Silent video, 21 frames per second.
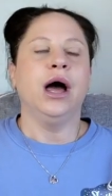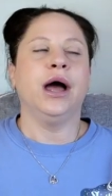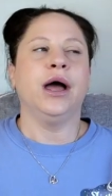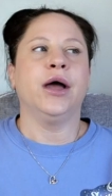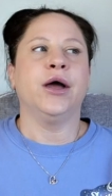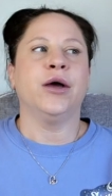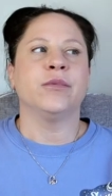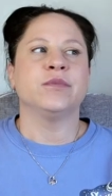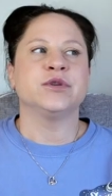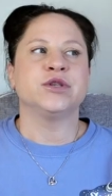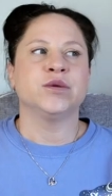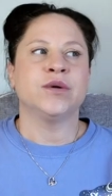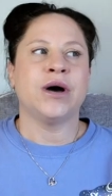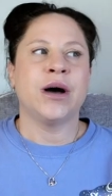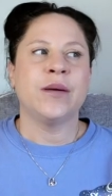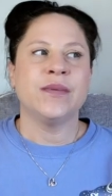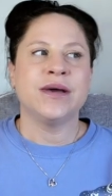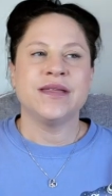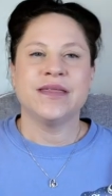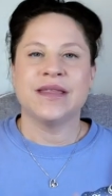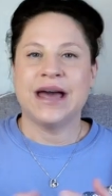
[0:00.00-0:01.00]
Um, do
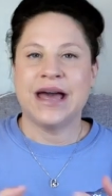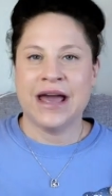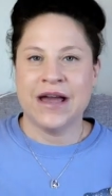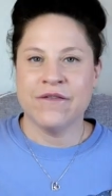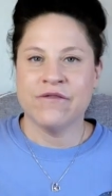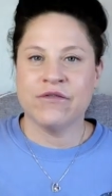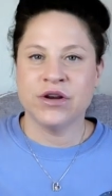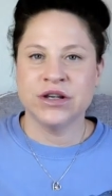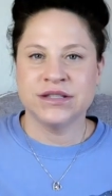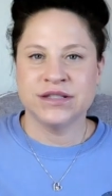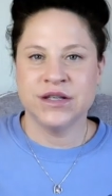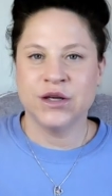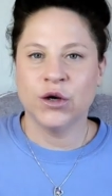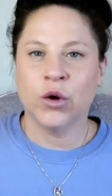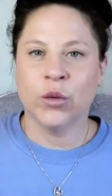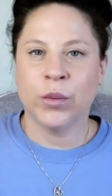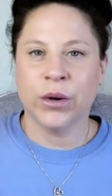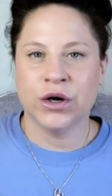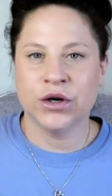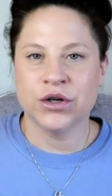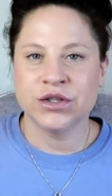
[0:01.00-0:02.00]
I mean that every
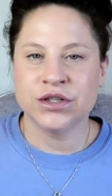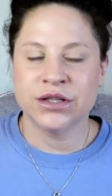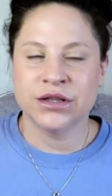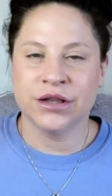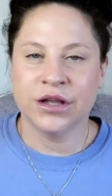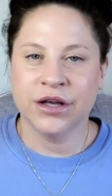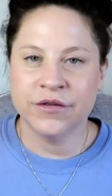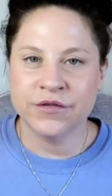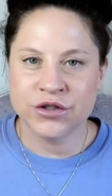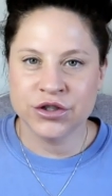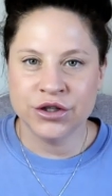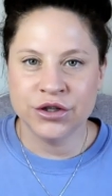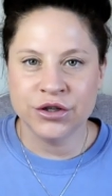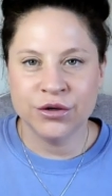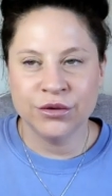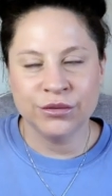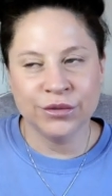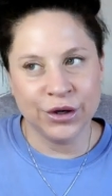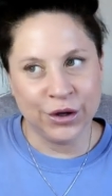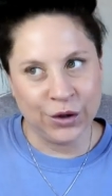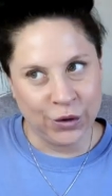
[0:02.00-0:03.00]
single person loves
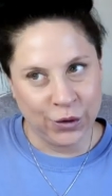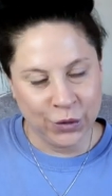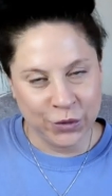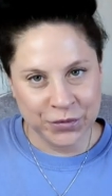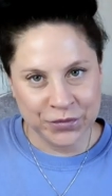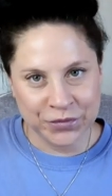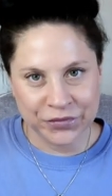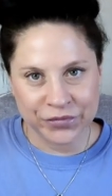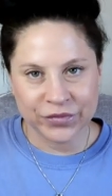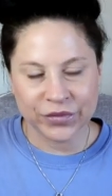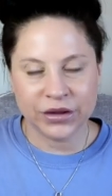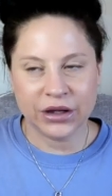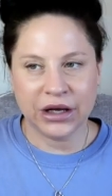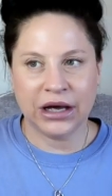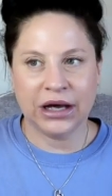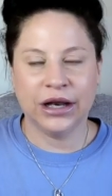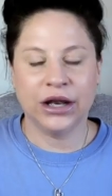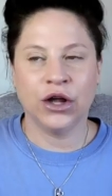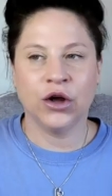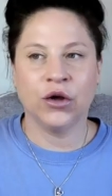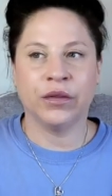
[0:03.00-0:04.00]
you? No.
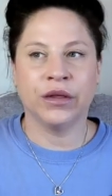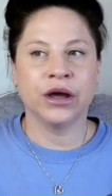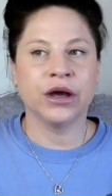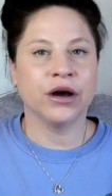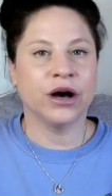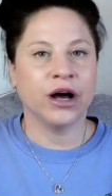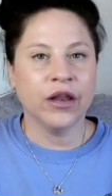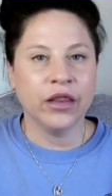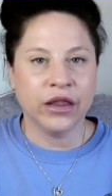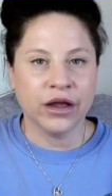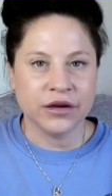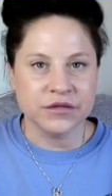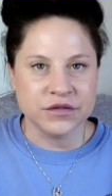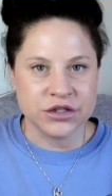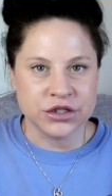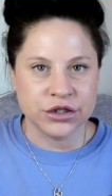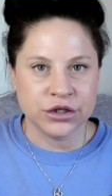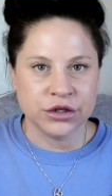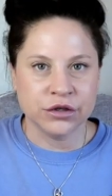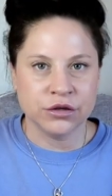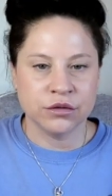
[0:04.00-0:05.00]
I know that God
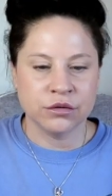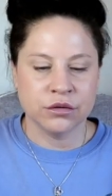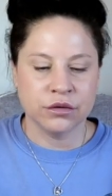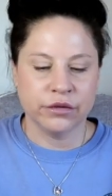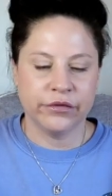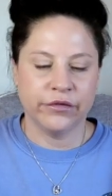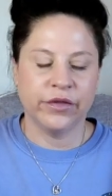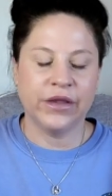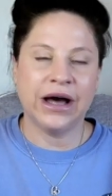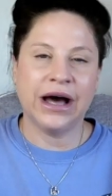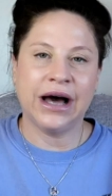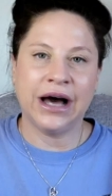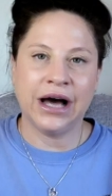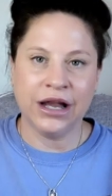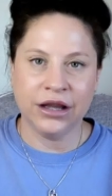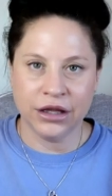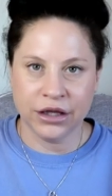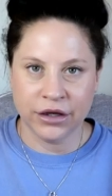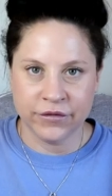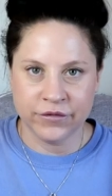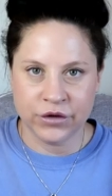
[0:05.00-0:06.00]
loves you, that I
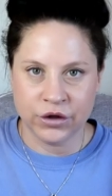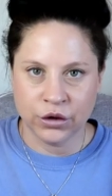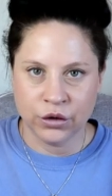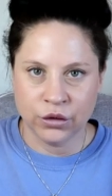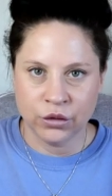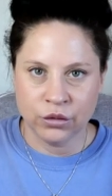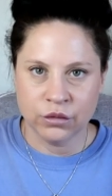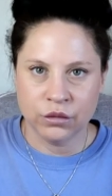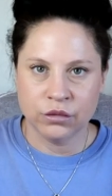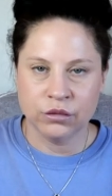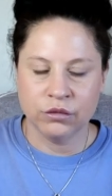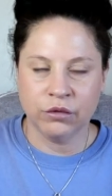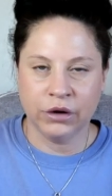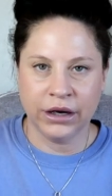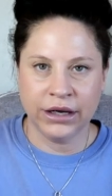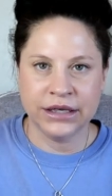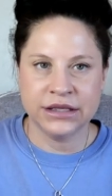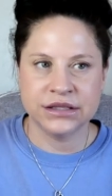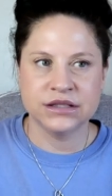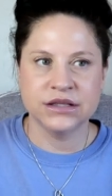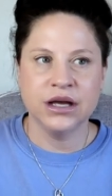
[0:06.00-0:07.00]
love you,
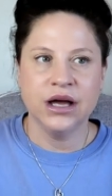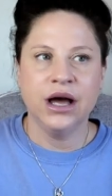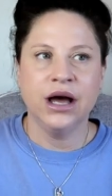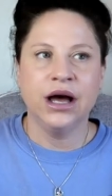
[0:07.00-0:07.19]
right?